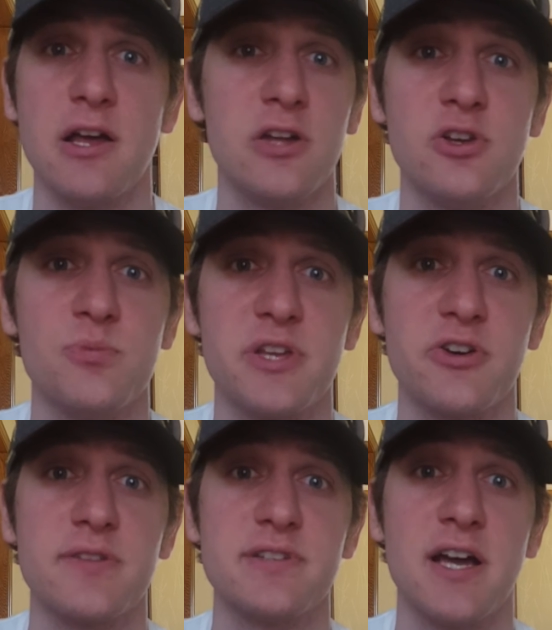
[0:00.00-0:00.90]

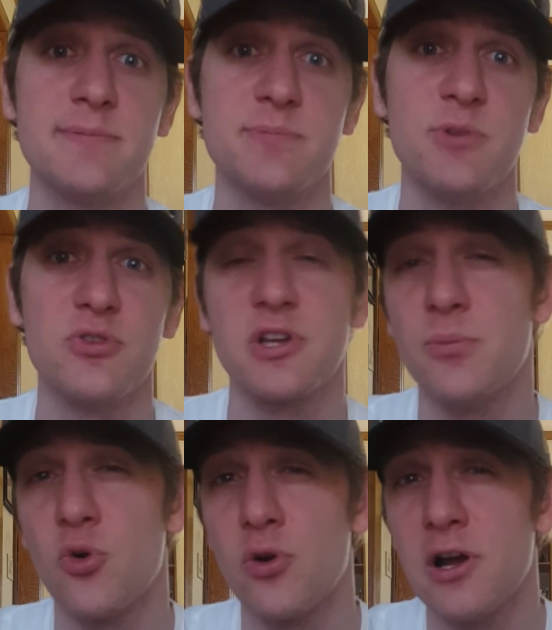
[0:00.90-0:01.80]
to both
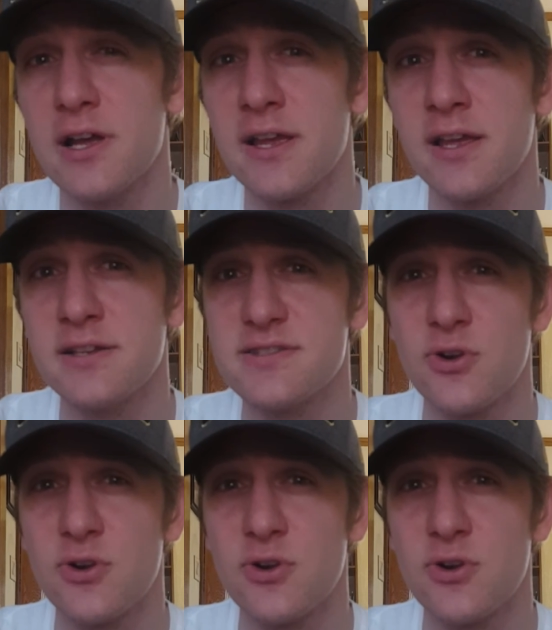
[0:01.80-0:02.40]
Gamora and